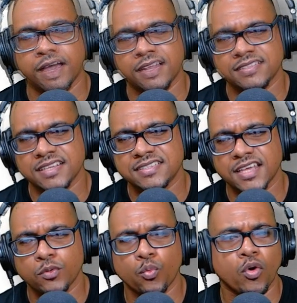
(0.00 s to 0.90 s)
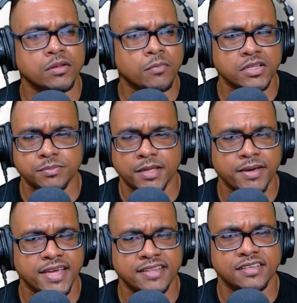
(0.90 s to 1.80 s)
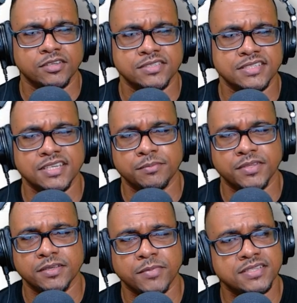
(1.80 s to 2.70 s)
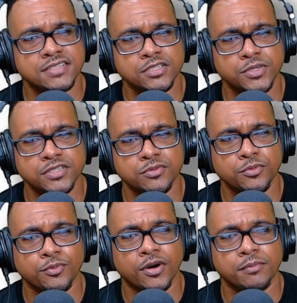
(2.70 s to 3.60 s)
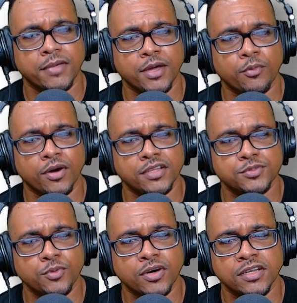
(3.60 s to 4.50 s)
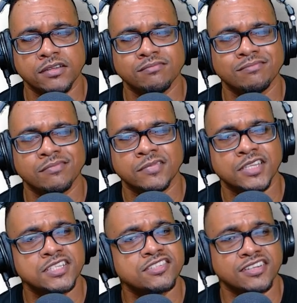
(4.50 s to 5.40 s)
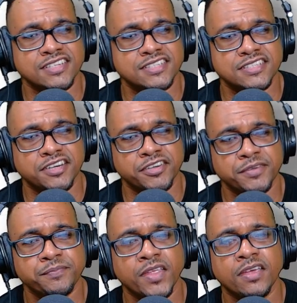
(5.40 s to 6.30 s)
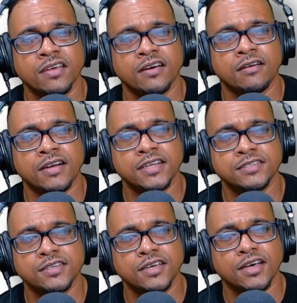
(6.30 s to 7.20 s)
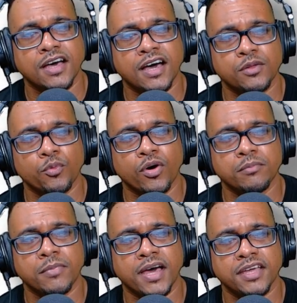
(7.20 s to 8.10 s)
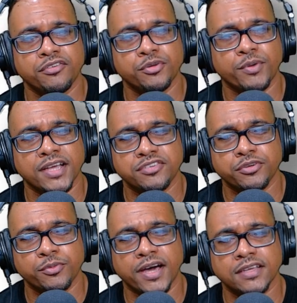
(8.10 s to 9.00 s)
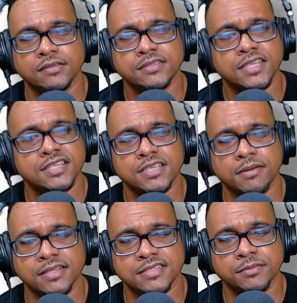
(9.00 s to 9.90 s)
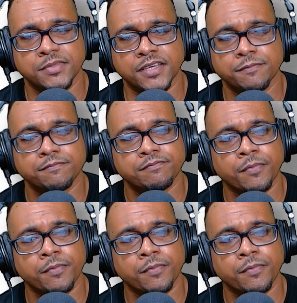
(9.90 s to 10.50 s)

And as I said, 1 multiplied by anything is the same thing, but I'll still do it. 1 by 1 is 1. This is unnecessary. All right. And 1 by 3y is 3y. See, let's get back the same thing.